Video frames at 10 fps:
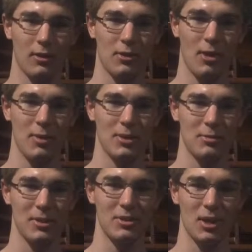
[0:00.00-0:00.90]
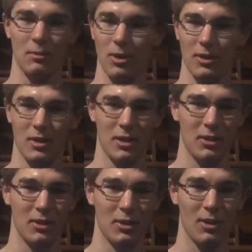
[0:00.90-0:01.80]
Throughout my speech, I'm going to
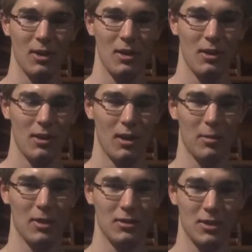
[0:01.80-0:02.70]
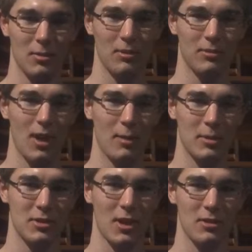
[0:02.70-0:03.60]
tell you about some of
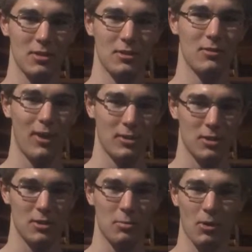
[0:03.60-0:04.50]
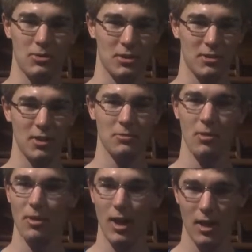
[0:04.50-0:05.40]
Thomas Edison's inventions, both
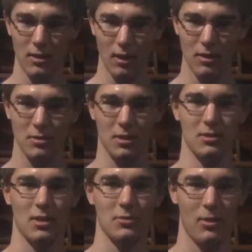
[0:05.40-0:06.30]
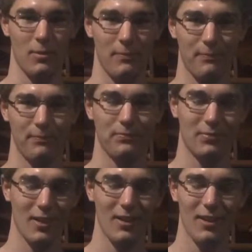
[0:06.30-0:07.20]
successful and unsuccessful.
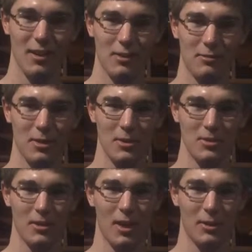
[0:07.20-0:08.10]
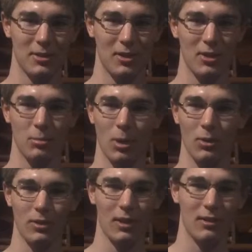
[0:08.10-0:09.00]
First, I will tell you
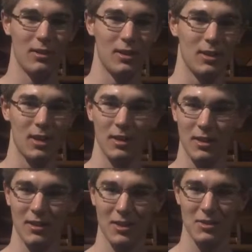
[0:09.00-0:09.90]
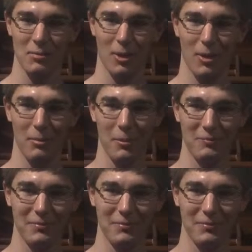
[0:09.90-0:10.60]
about the incandescent bulb.